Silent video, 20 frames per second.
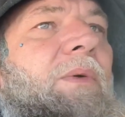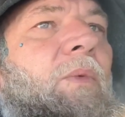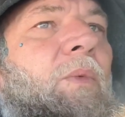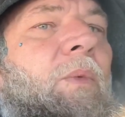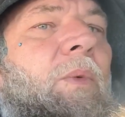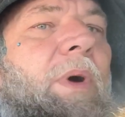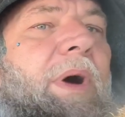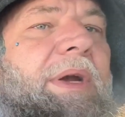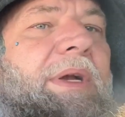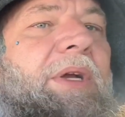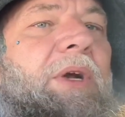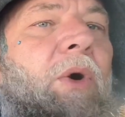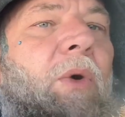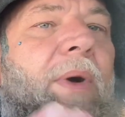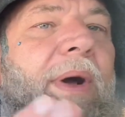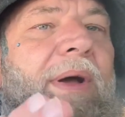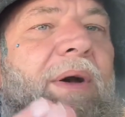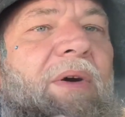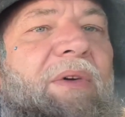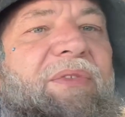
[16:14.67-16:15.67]
one
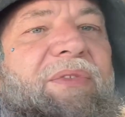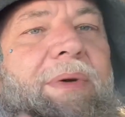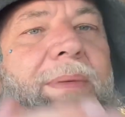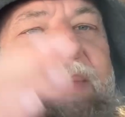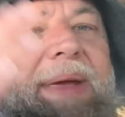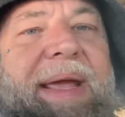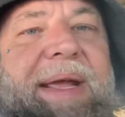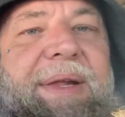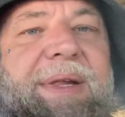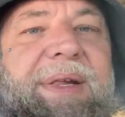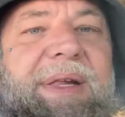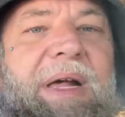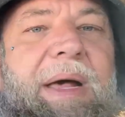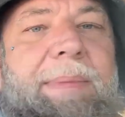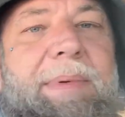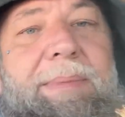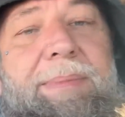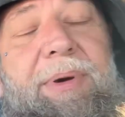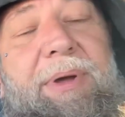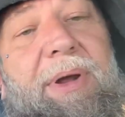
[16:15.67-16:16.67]
coil from each
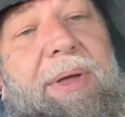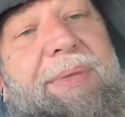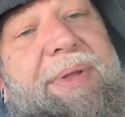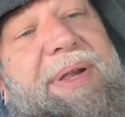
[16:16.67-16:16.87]
sub and put on